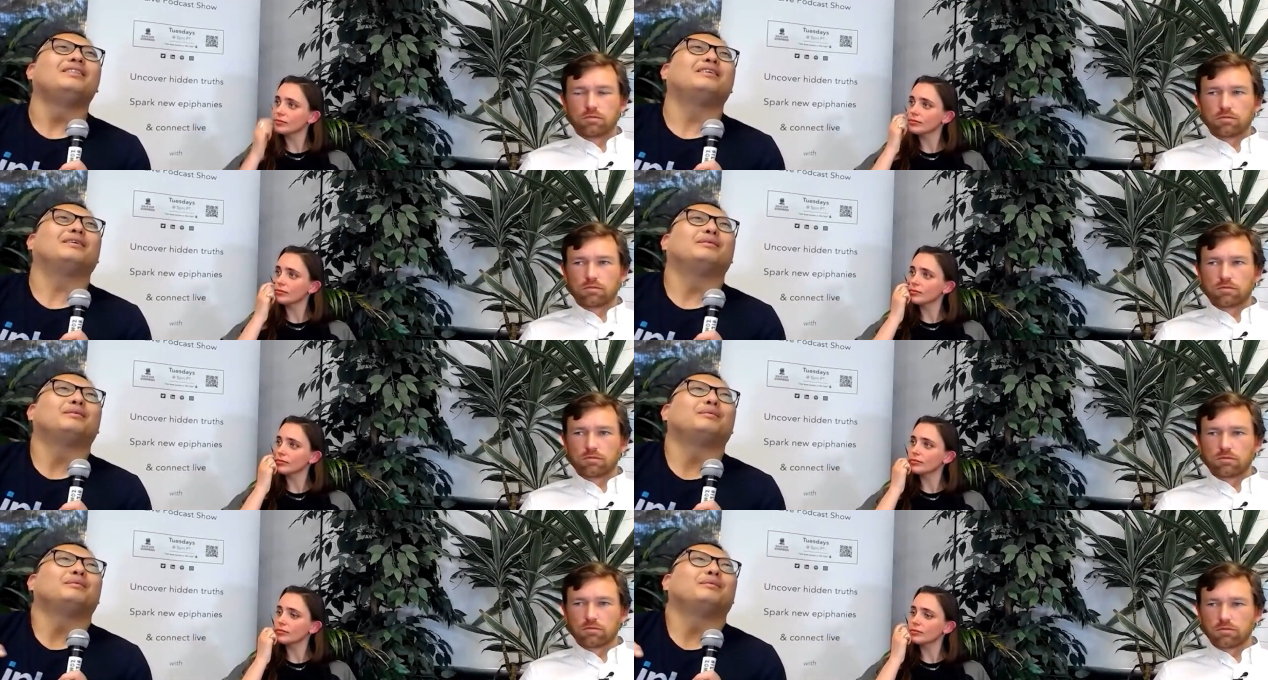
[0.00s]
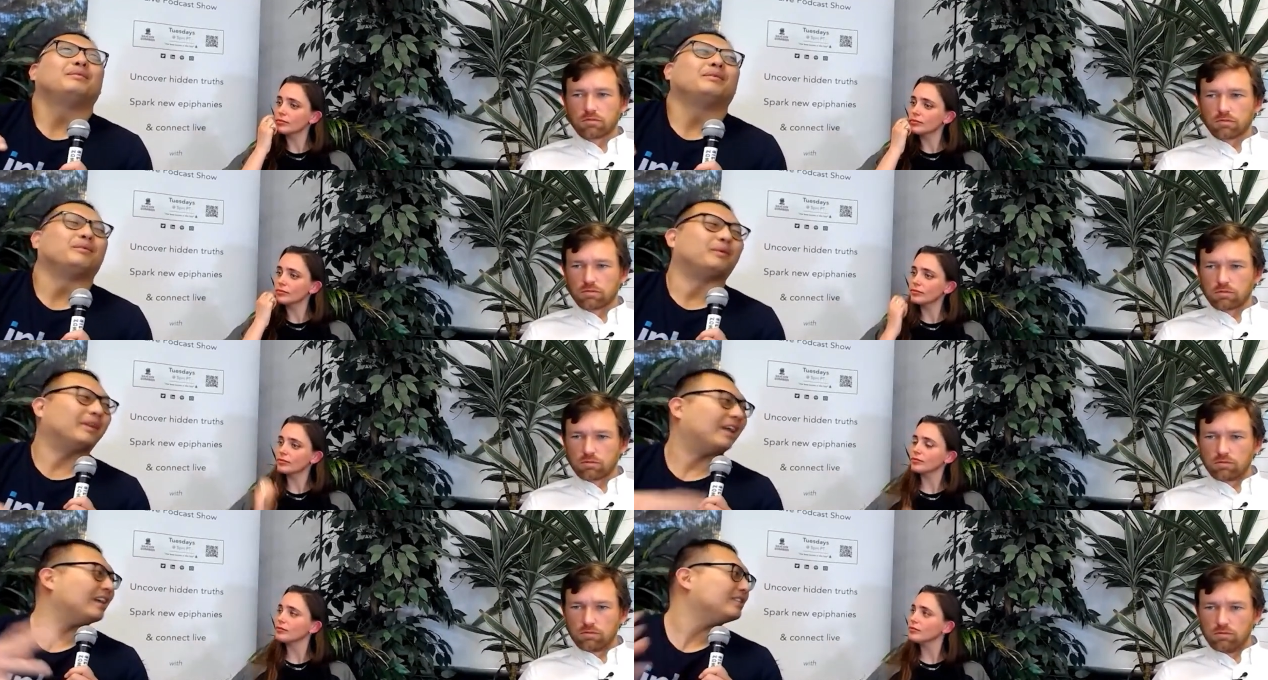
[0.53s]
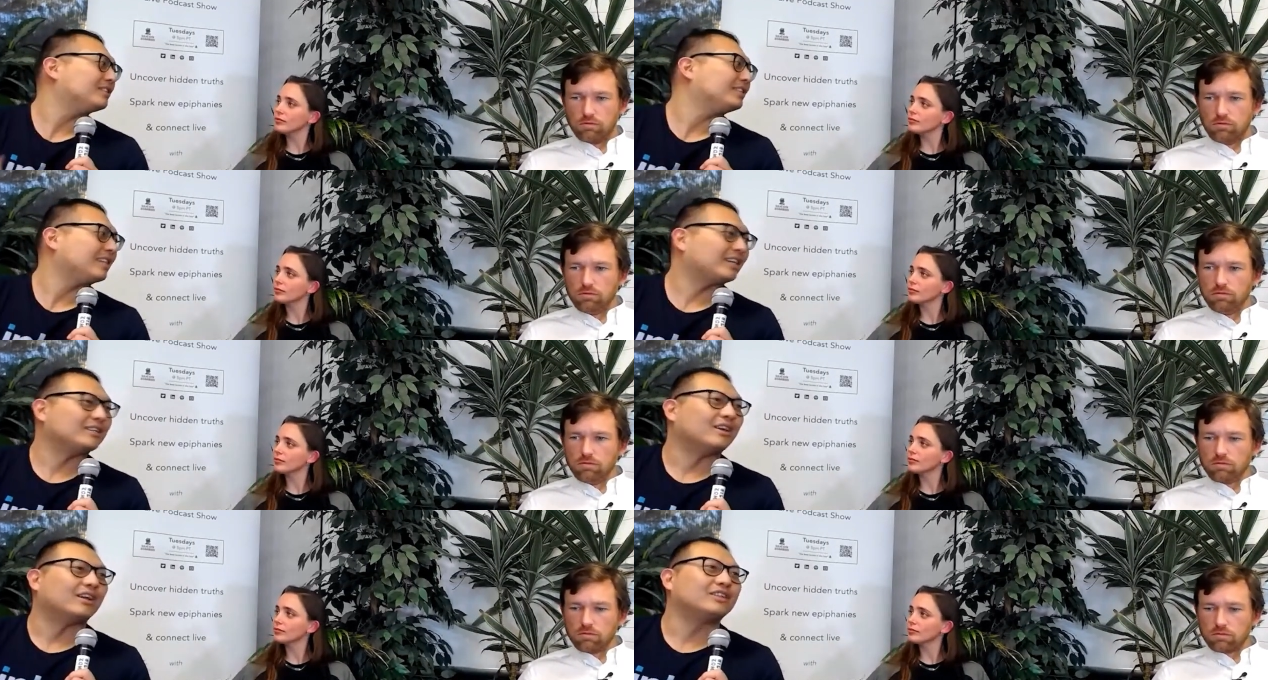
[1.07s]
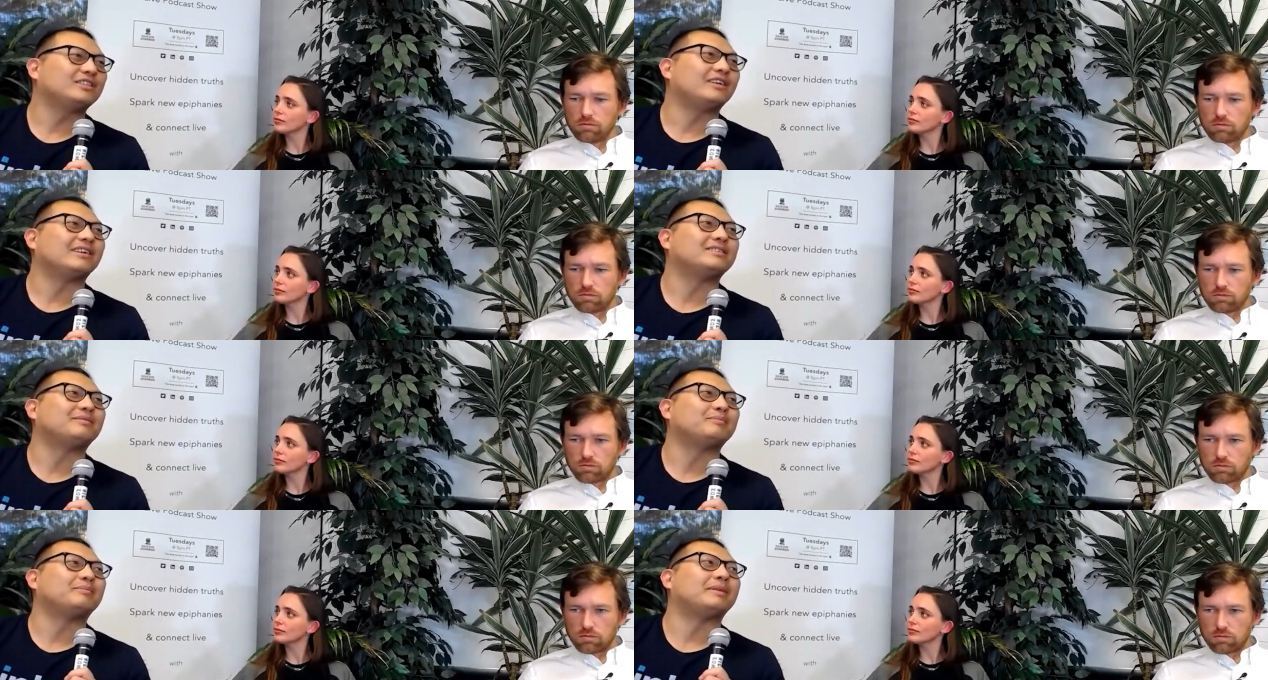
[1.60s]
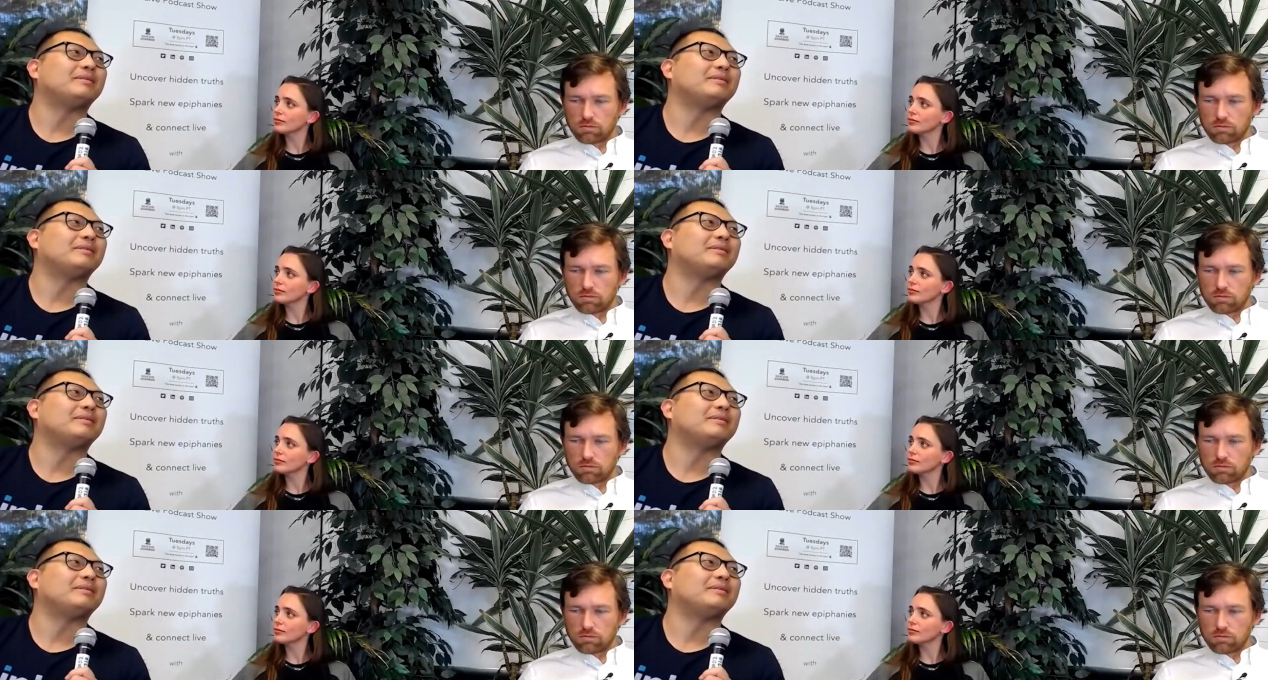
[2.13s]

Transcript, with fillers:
Speaker 1: the reliance on technology, and